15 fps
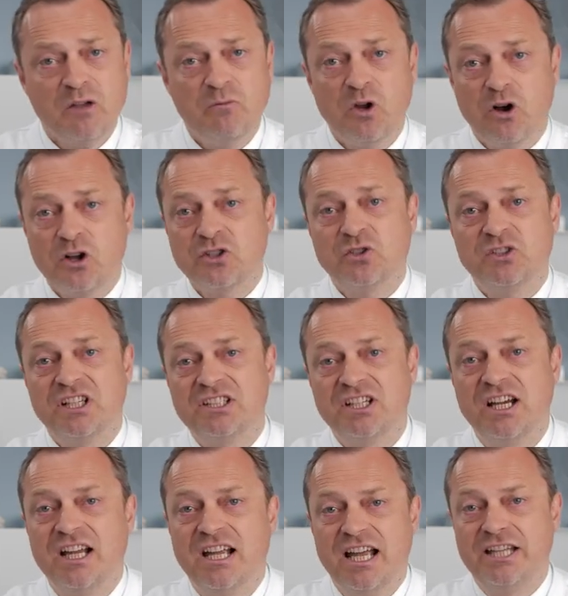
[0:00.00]
We also
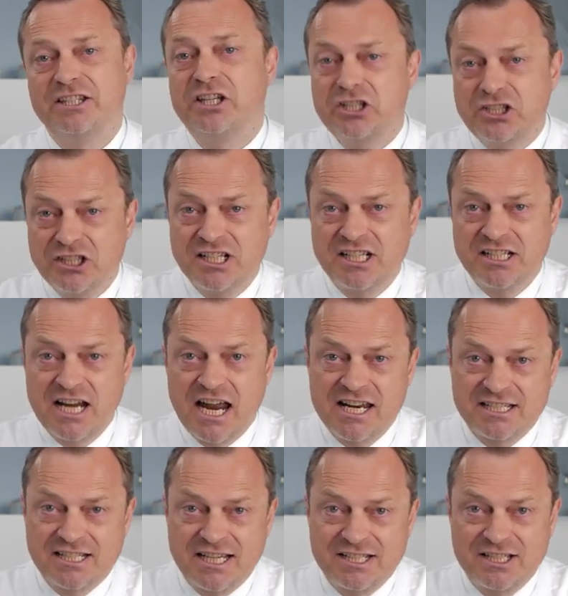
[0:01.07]
did additional
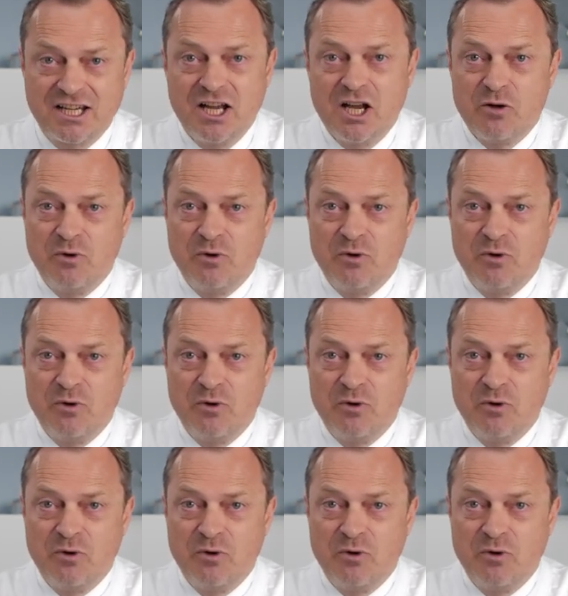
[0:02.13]
analysis.